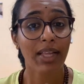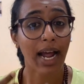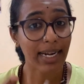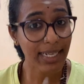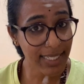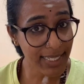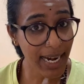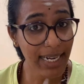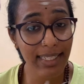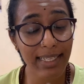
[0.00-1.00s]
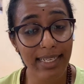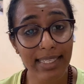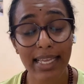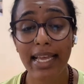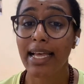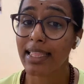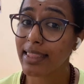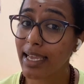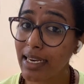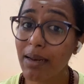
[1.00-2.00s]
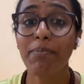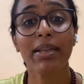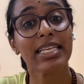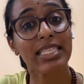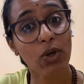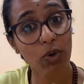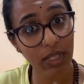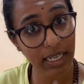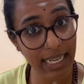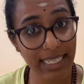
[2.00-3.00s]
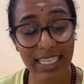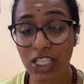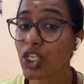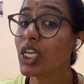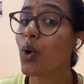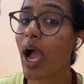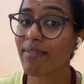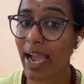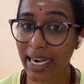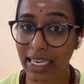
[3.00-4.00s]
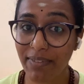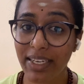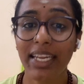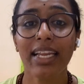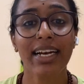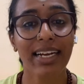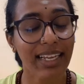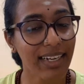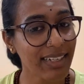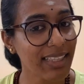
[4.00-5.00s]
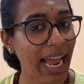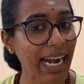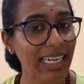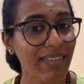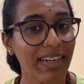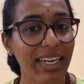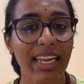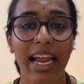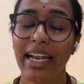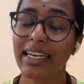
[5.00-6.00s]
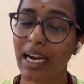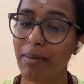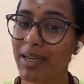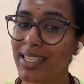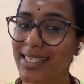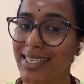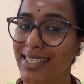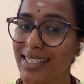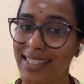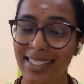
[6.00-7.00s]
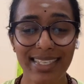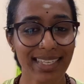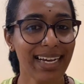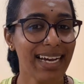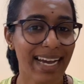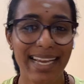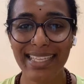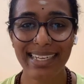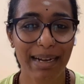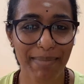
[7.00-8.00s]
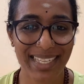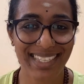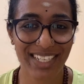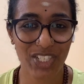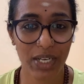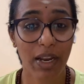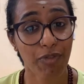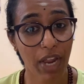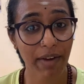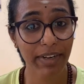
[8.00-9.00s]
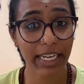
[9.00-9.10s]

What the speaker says: understand this, then please go to the next section. You have activity. Clear the activity and comment the sentences in the comment section. If you have any